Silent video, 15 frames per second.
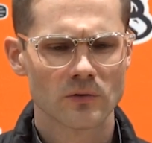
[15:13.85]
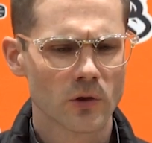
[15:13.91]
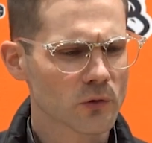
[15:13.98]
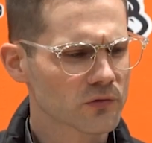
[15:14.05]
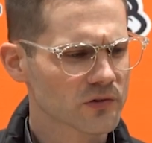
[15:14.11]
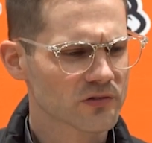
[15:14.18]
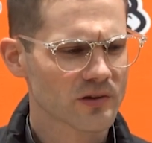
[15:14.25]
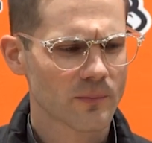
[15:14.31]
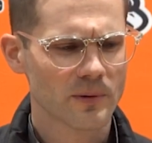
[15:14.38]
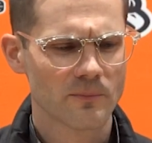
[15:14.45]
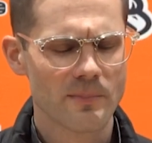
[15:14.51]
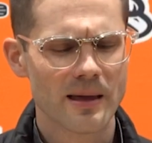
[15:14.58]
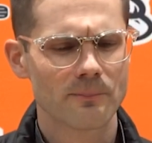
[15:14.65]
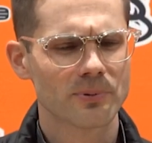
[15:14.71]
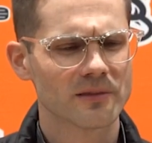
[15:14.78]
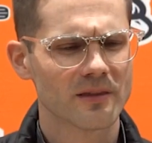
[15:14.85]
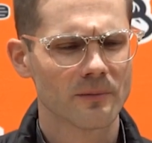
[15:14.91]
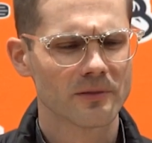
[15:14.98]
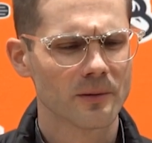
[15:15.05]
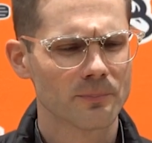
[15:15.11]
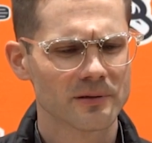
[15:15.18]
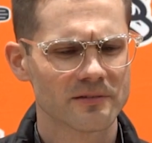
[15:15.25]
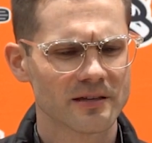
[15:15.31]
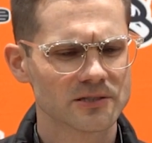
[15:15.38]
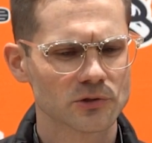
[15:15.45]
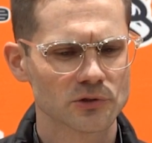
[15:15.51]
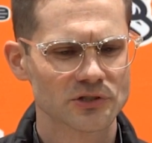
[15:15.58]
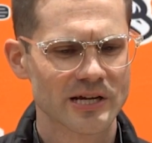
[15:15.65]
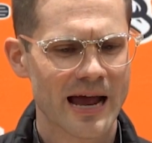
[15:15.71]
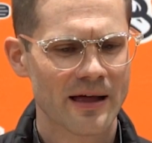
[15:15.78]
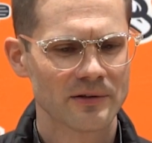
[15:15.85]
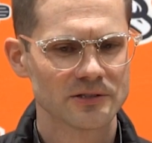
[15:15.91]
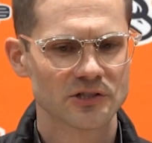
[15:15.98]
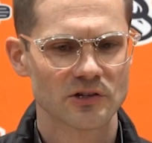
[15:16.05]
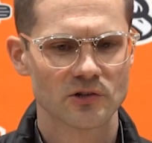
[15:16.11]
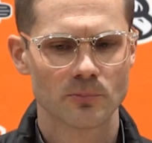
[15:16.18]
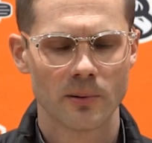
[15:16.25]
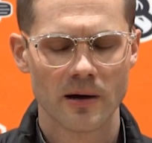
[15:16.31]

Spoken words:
those are some of the potential challenges.